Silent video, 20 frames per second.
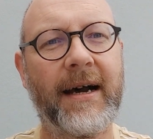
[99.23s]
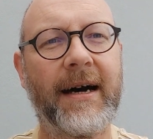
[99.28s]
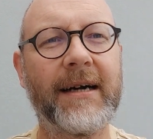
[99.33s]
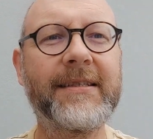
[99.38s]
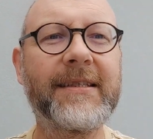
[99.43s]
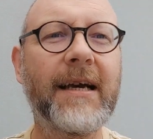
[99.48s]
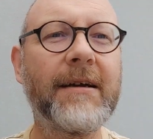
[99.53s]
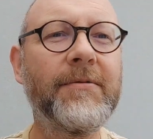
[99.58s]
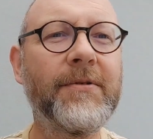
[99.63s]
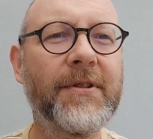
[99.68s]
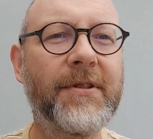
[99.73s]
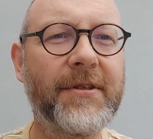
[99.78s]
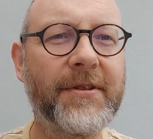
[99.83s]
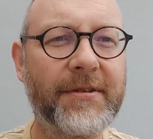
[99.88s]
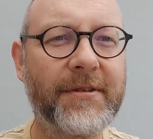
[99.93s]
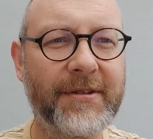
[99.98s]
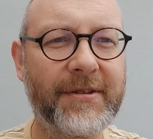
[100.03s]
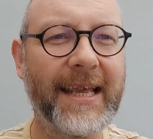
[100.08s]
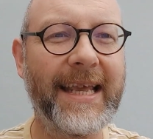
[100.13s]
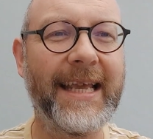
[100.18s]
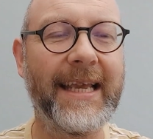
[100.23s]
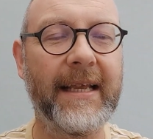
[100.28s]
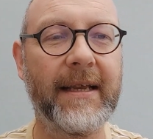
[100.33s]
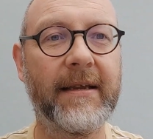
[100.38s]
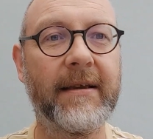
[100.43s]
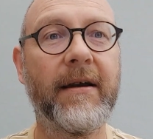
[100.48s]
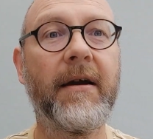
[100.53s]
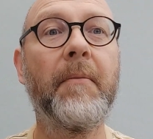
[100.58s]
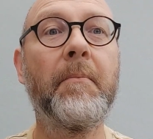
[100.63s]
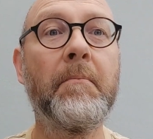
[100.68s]
I don't
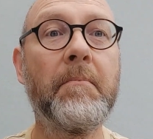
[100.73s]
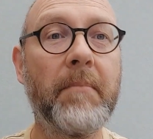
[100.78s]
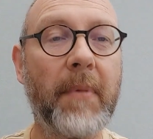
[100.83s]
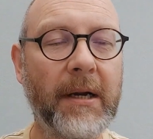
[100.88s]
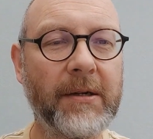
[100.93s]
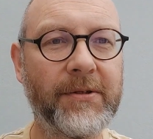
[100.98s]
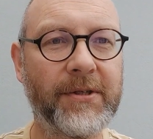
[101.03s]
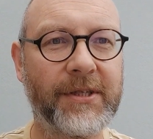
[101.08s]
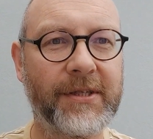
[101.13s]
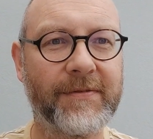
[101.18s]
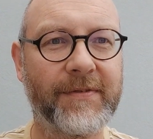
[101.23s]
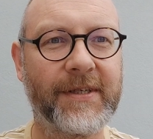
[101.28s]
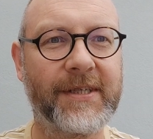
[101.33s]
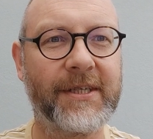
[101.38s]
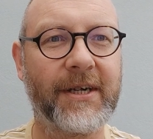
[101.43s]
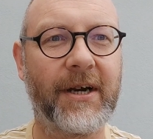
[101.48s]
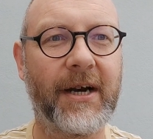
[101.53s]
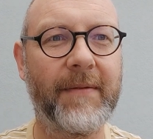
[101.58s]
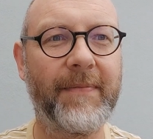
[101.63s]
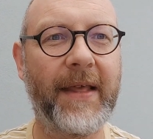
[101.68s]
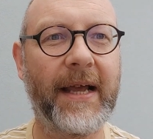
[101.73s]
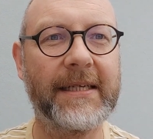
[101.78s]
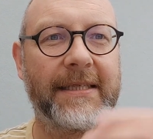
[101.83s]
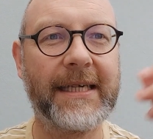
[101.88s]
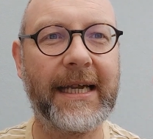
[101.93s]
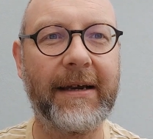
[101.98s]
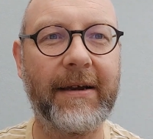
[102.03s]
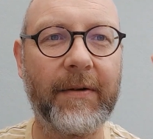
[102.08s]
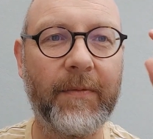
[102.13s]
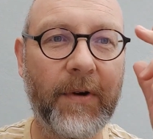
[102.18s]
think most of the time
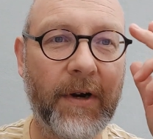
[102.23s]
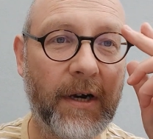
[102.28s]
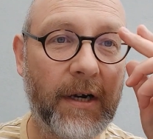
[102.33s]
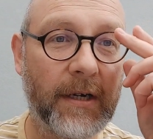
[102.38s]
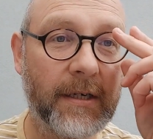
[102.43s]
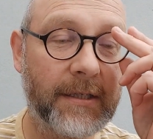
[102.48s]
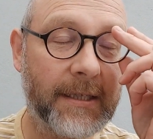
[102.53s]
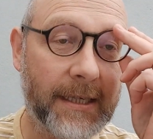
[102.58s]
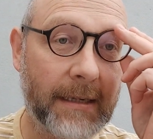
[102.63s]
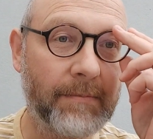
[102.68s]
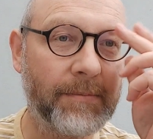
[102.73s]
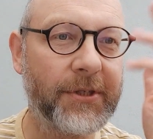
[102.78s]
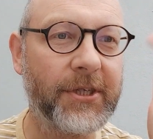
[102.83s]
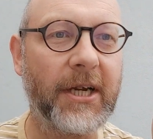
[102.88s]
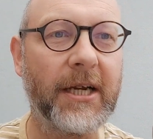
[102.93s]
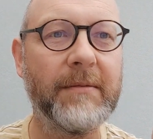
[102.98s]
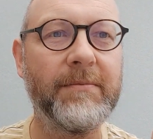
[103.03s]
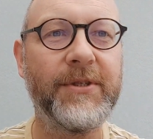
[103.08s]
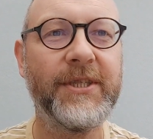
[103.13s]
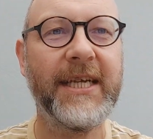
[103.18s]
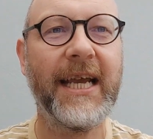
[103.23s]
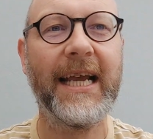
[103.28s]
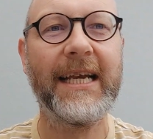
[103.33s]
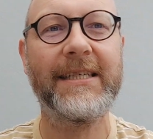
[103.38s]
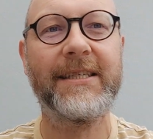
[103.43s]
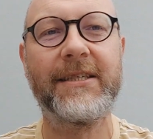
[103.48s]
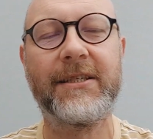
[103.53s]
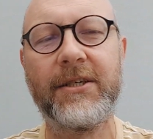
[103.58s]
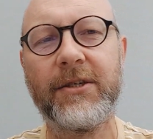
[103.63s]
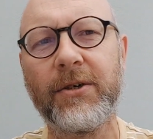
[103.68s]
that's how it works. Sometimes,
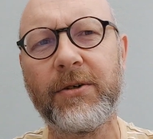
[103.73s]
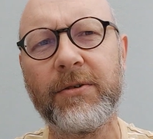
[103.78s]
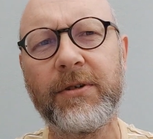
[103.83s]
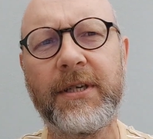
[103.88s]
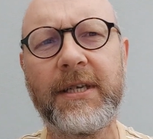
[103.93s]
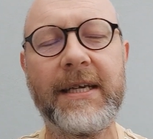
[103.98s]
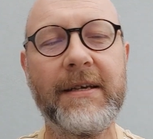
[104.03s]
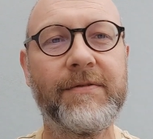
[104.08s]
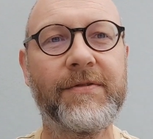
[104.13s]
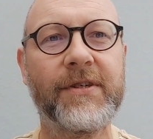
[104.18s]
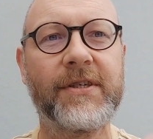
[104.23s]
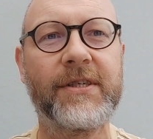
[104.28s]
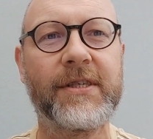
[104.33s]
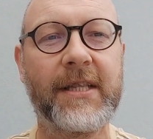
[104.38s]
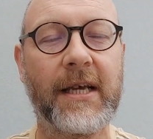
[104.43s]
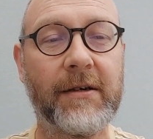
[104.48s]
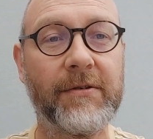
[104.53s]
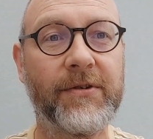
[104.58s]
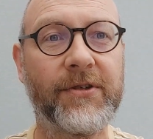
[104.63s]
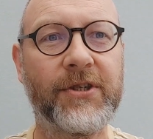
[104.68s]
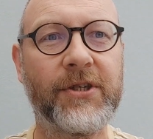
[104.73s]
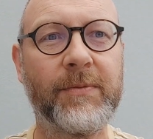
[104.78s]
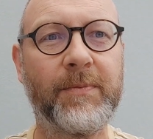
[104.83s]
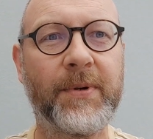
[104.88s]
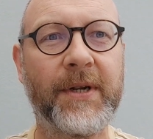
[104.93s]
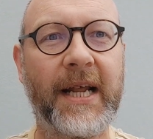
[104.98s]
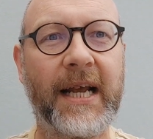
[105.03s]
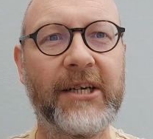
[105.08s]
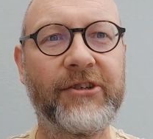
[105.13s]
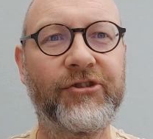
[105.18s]
yes, God gives us those
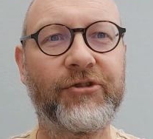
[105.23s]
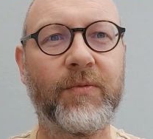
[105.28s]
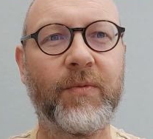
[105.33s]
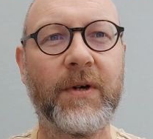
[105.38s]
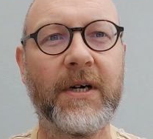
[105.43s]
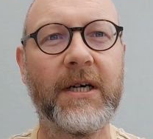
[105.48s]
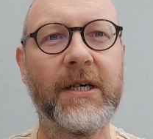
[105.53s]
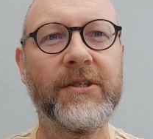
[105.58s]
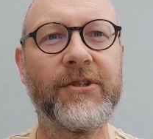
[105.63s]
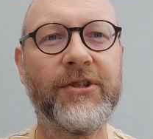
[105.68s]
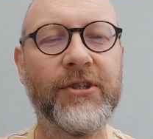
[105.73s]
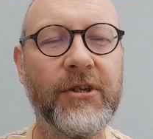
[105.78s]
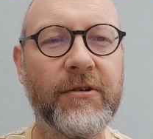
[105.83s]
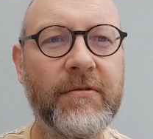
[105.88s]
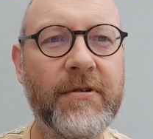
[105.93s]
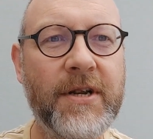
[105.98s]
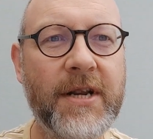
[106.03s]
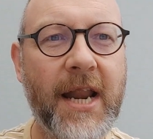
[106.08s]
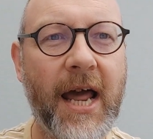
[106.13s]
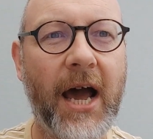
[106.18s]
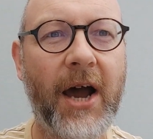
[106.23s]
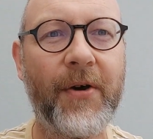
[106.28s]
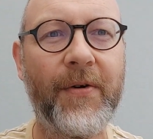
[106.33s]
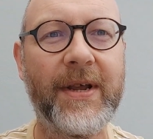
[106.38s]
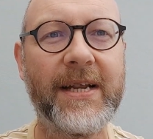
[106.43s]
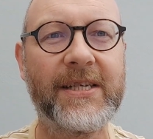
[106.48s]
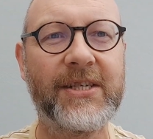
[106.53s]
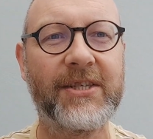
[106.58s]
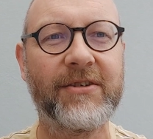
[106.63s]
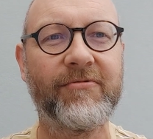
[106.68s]
supernatural words and you know
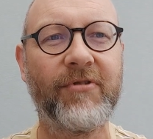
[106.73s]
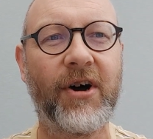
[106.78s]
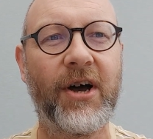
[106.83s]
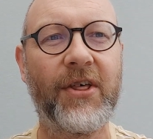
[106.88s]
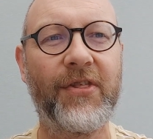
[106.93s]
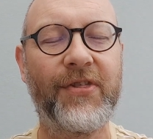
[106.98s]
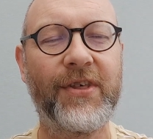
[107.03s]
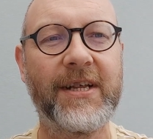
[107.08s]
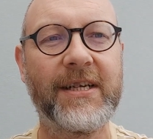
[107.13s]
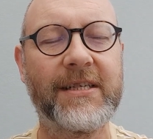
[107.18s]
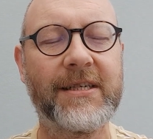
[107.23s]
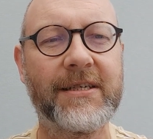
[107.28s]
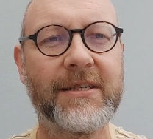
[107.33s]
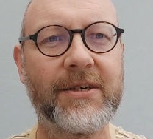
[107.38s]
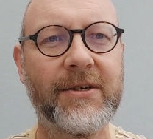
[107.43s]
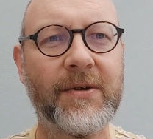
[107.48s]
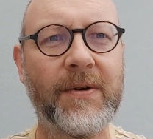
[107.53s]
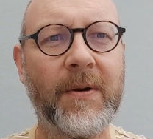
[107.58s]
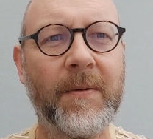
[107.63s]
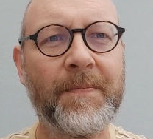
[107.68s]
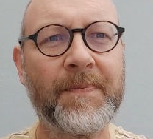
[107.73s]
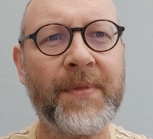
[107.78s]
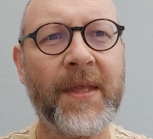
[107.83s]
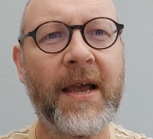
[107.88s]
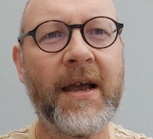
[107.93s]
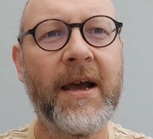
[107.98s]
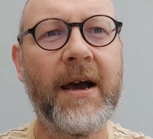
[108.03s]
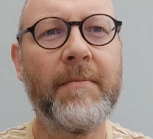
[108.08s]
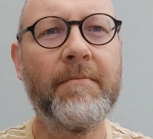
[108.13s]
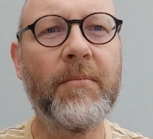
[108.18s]
it's the right thing to do.
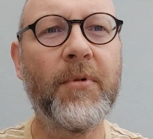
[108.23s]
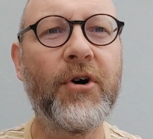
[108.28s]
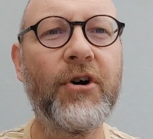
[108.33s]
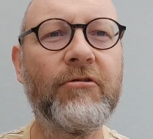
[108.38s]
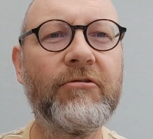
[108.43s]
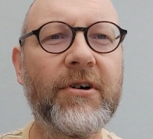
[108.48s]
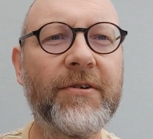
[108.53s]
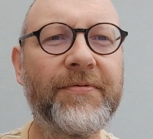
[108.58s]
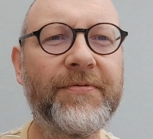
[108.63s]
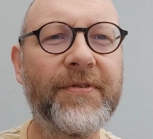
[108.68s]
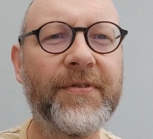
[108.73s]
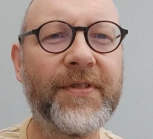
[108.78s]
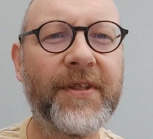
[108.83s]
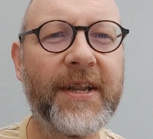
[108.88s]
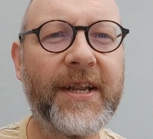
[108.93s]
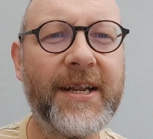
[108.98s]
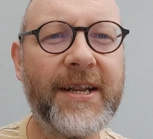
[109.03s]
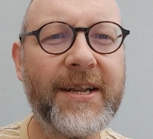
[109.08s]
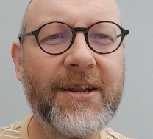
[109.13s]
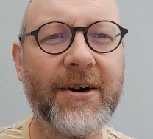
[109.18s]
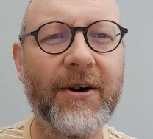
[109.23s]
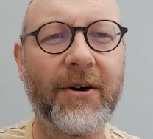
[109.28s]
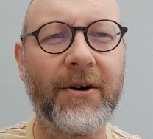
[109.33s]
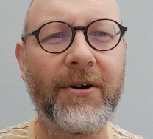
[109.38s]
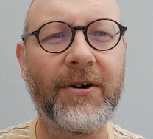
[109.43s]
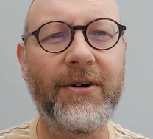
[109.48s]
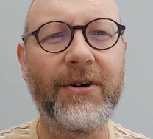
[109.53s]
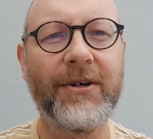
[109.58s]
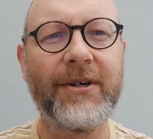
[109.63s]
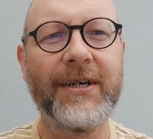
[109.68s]
More often than
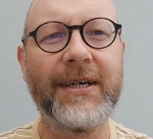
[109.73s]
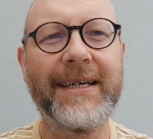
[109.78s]
not,